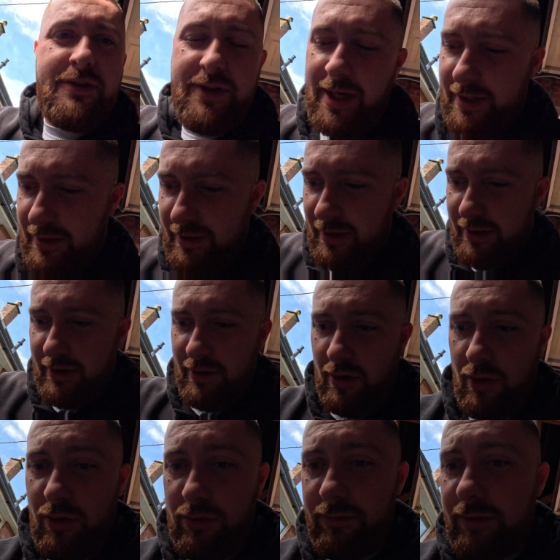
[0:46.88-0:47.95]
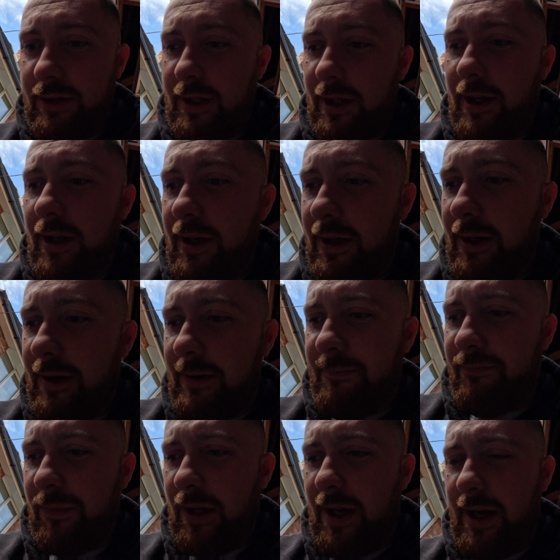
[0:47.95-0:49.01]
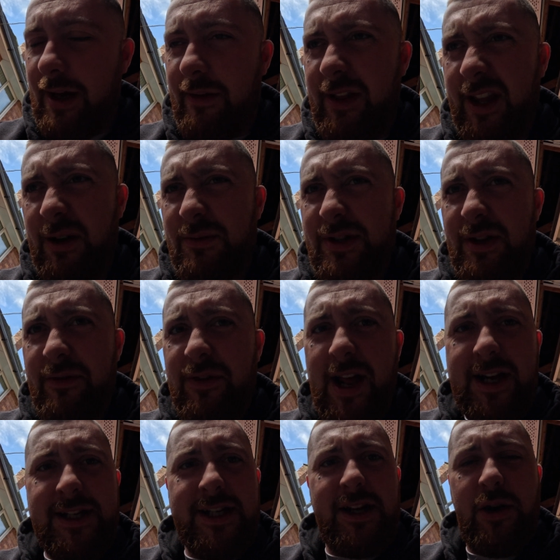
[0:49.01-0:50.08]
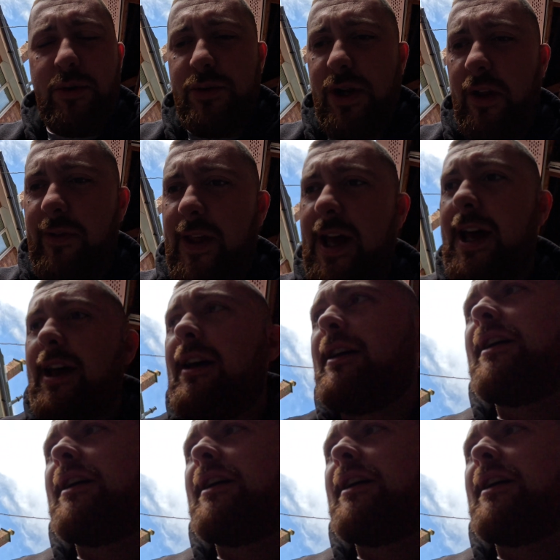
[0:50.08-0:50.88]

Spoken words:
That's just going to hold the, I think it was the flexi hose on there.